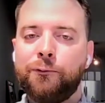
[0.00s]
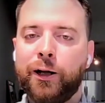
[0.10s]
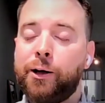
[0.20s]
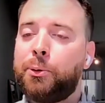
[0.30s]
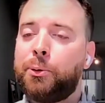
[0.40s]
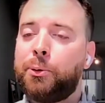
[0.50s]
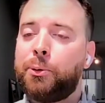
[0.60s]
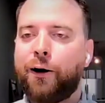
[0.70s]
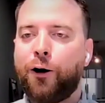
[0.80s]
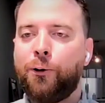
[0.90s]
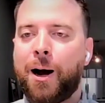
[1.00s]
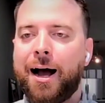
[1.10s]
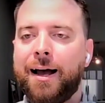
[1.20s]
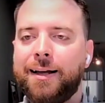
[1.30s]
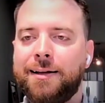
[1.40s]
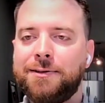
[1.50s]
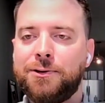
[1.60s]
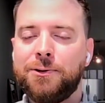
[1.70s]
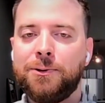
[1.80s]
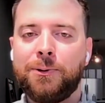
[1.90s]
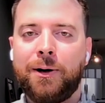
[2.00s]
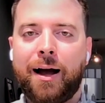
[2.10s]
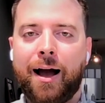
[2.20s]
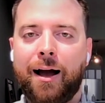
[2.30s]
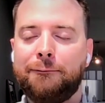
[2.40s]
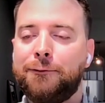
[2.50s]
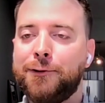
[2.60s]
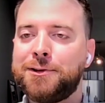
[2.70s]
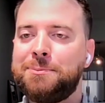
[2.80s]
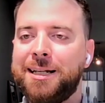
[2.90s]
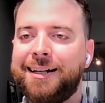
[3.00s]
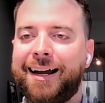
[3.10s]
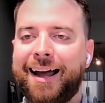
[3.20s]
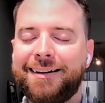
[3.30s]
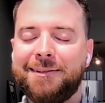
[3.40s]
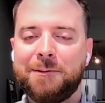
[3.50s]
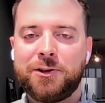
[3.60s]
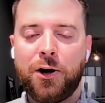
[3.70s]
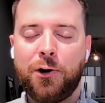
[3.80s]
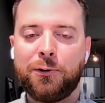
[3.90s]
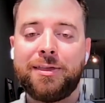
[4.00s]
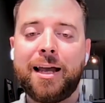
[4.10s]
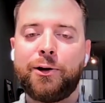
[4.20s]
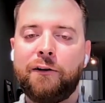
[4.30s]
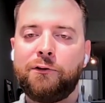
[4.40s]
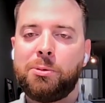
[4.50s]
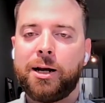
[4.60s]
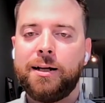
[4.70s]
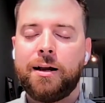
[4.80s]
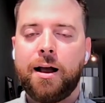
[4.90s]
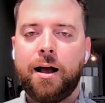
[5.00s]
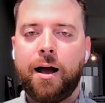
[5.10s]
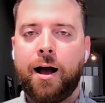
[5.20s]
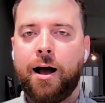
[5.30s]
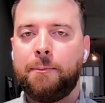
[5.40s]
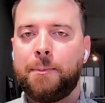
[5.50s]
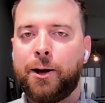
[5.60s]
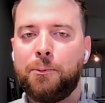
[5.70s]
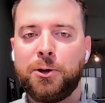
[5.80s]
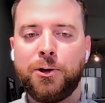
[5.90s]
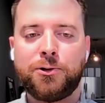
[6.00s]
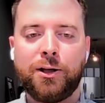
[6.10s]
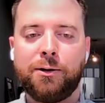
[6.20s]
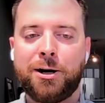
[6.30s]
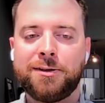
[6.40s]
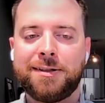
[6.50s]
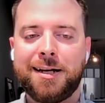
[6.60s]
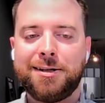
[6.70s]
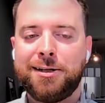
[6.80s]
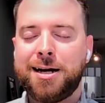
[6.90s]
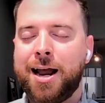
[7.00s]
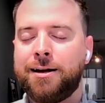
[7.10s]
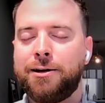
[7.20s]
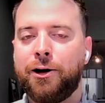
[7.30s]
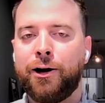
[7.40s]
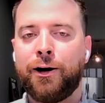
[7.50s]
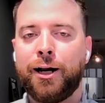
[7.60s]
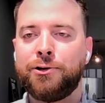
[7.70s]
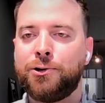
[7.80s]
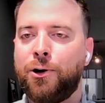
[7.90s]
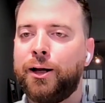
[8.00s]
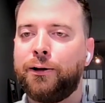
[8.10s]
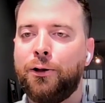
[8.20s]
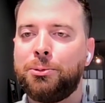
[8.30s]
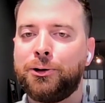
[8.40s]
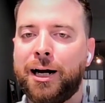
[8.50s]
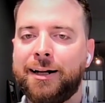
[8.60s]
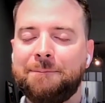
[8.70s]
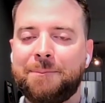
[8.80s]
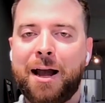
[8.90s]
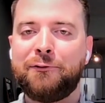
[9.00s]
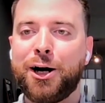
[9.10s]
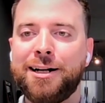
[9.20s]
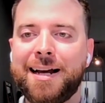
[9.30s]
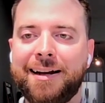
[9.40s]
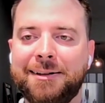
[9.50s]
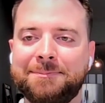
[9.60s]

put that ROI into full speed ahead. So thank you, everybody. I hope you enjoyed the presentation and you're enjoying Global Ready. Have a great day.